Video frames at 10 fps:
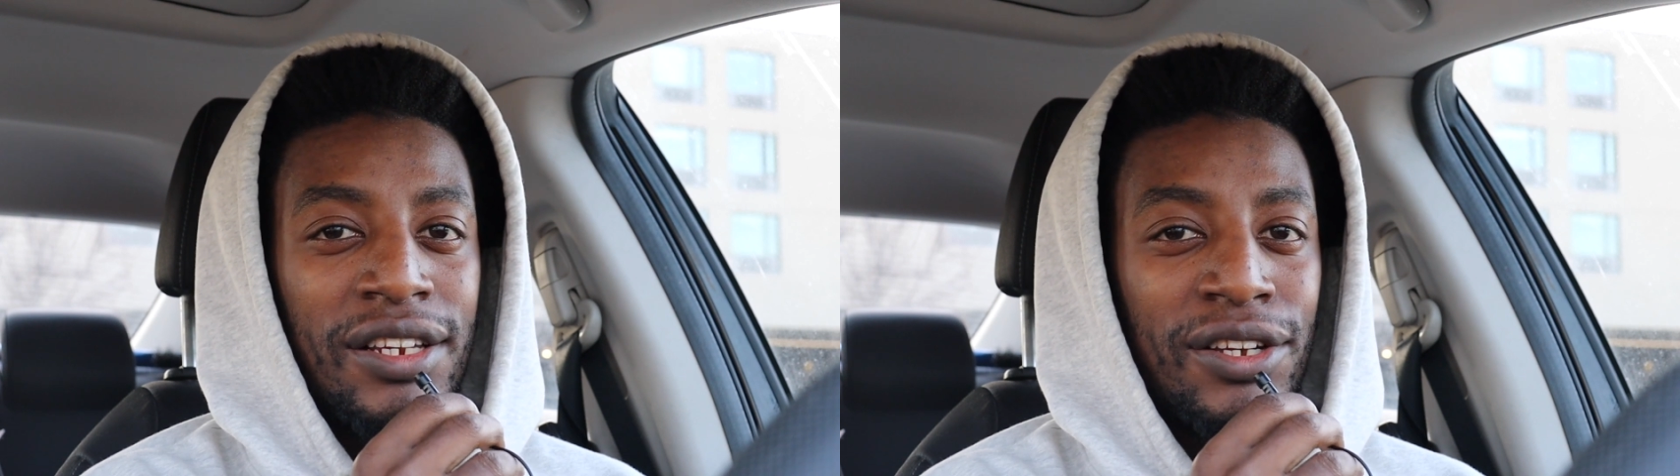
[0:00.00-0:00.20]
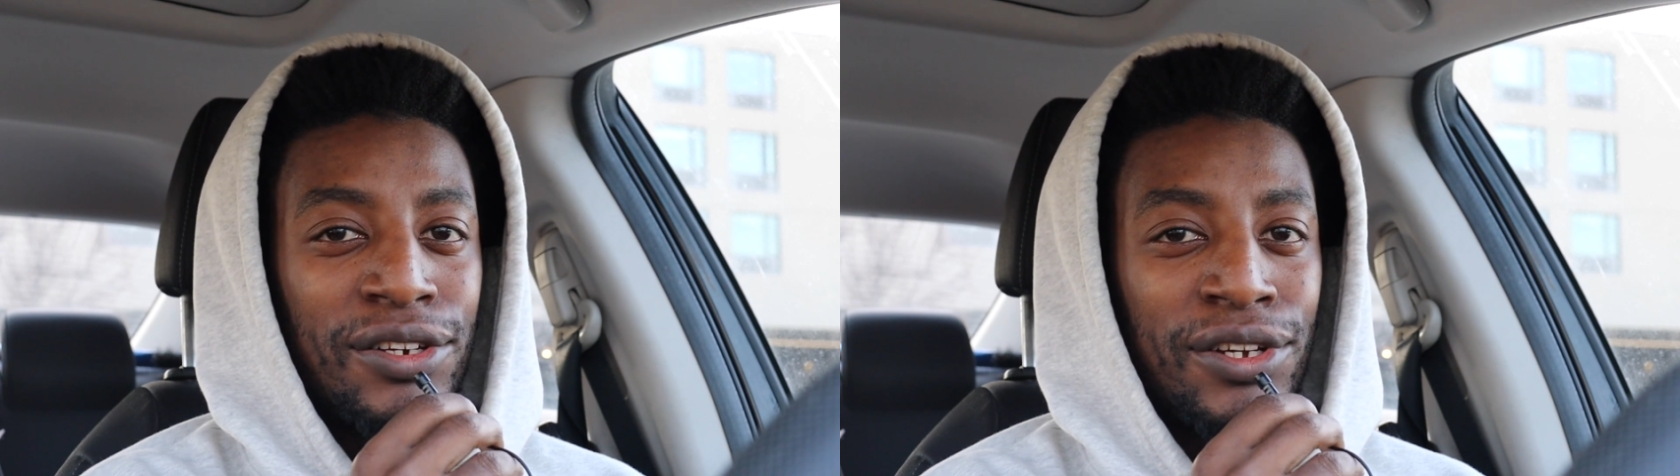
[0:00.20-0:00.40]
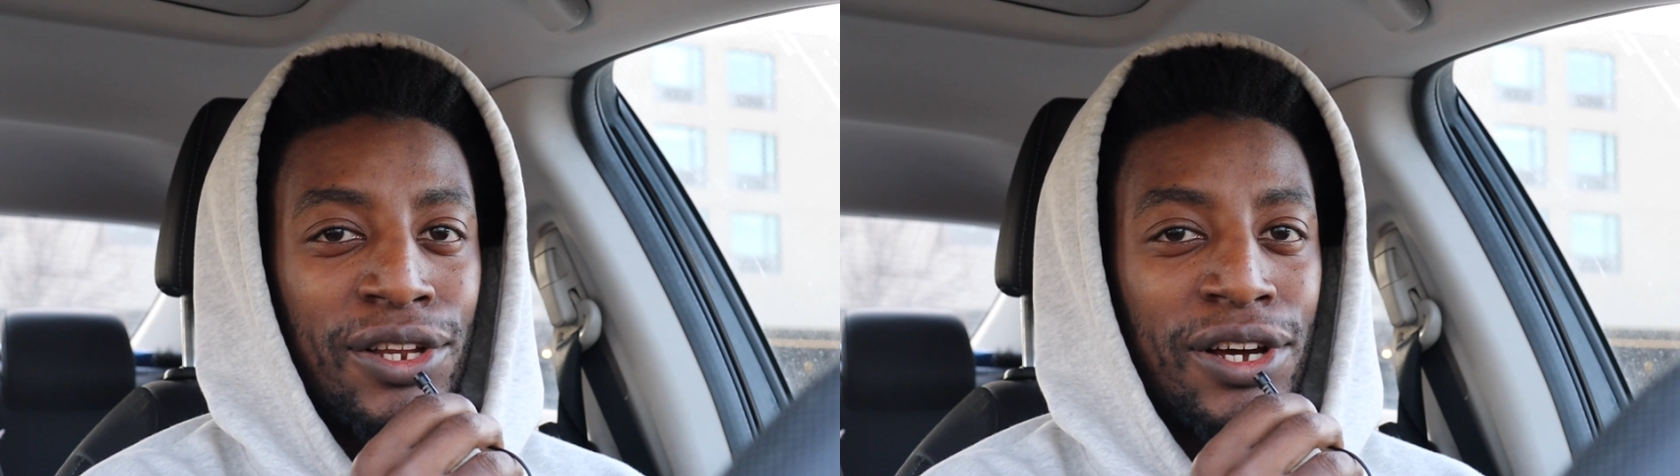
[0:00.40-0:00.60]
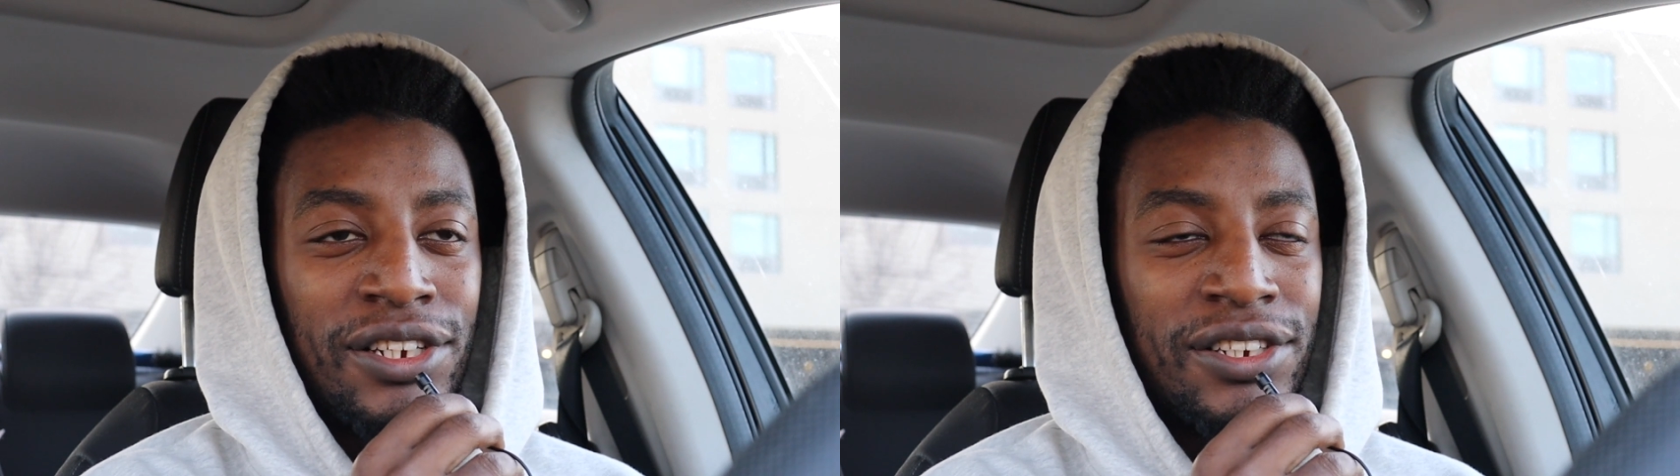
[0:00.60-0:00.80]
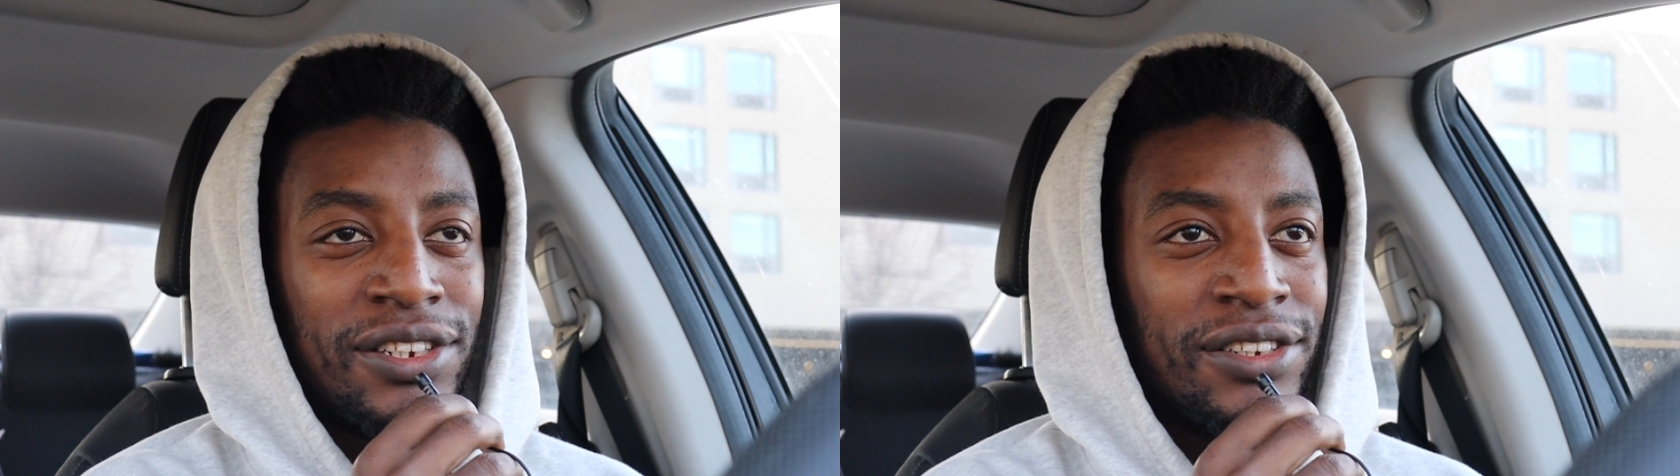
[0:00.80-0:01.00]
don't know a
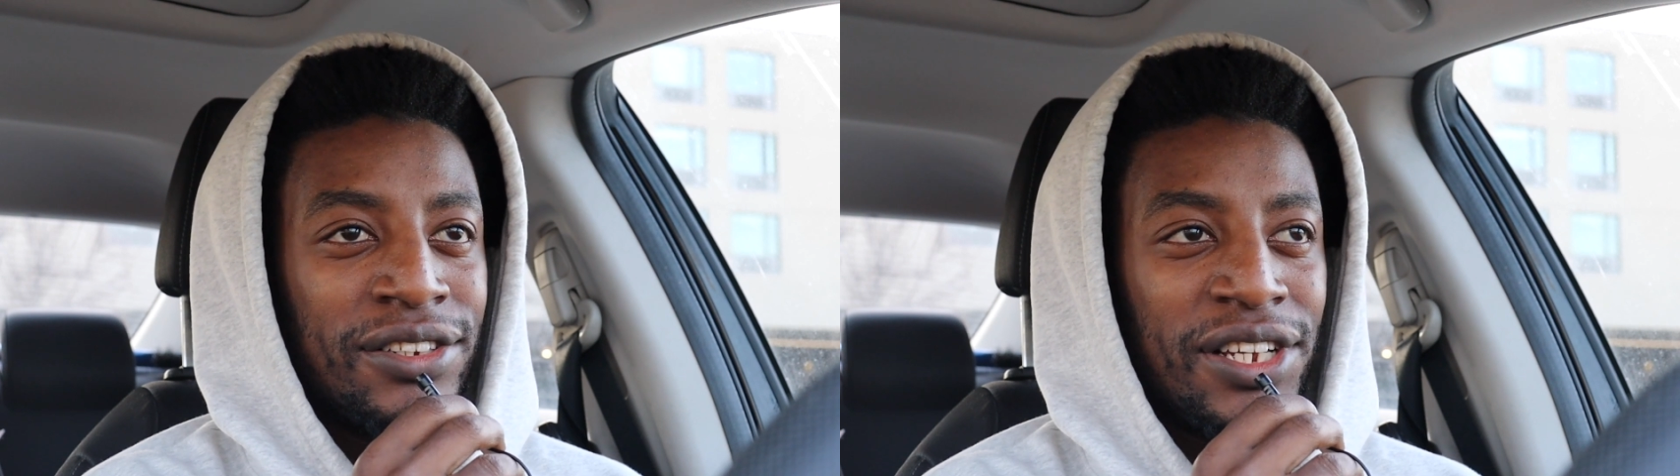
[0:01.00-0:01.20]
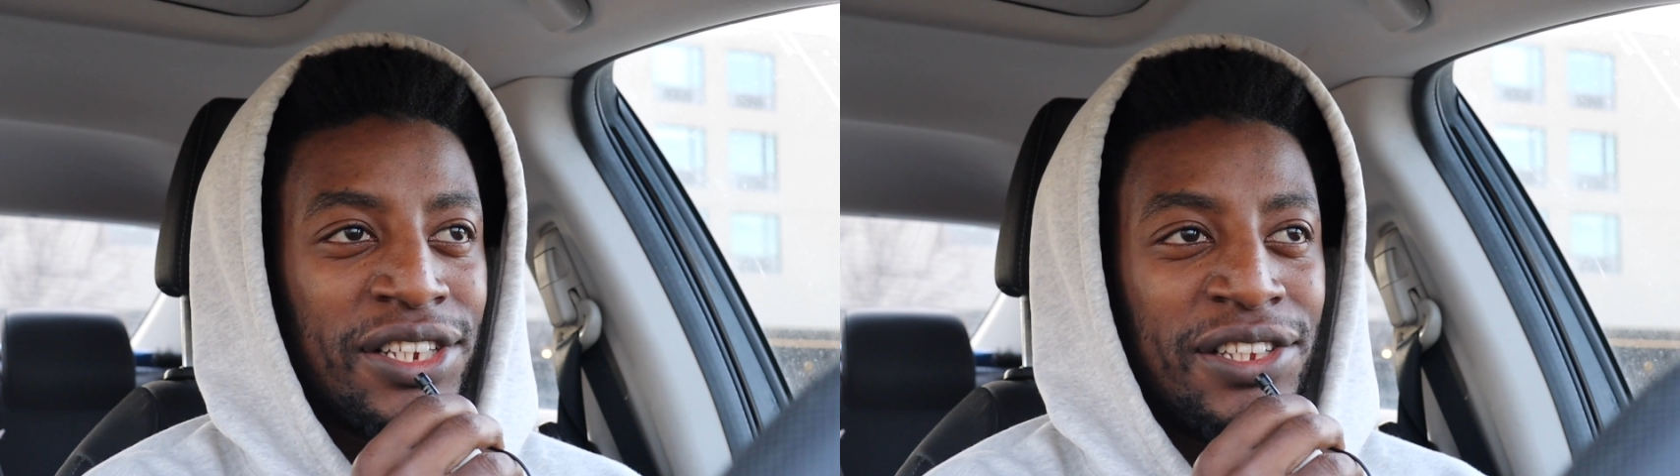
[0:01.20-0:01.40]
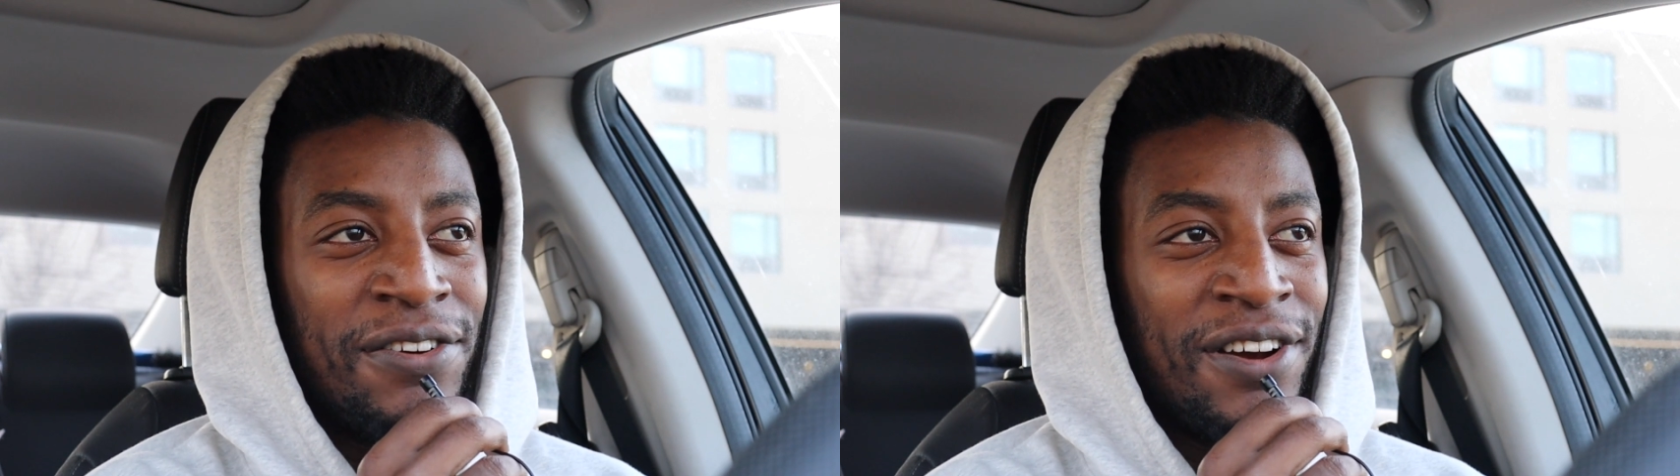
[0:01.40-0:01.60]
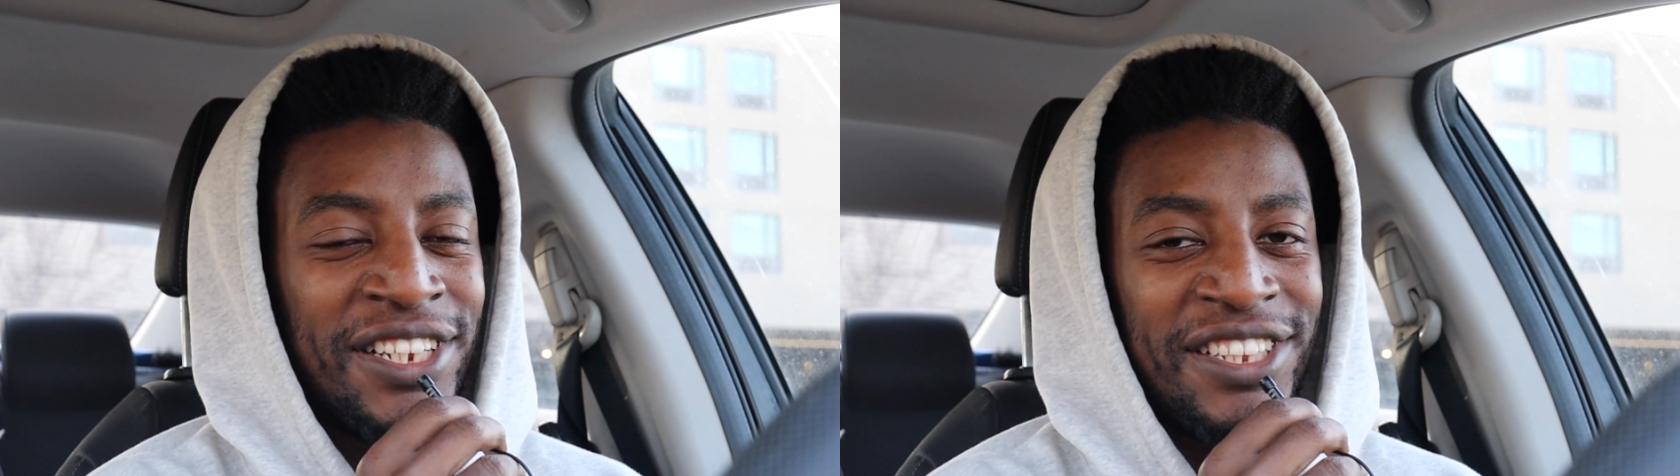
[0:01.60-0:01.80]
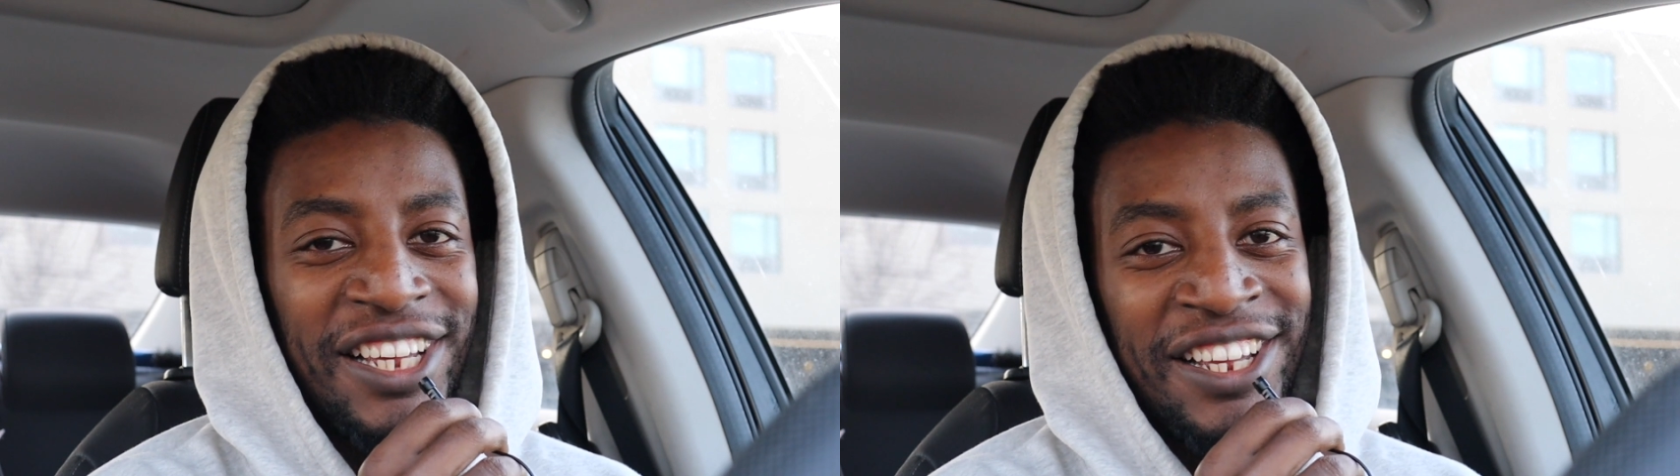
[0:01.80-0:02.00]
lot. That's the
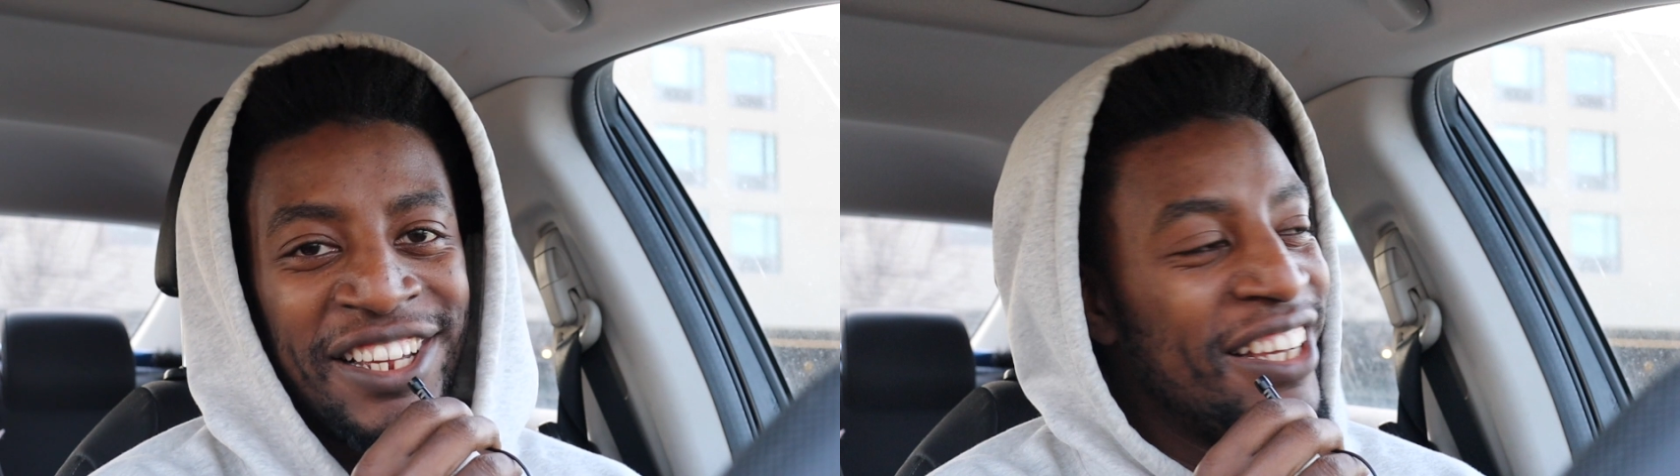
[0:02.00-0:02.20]
first thing.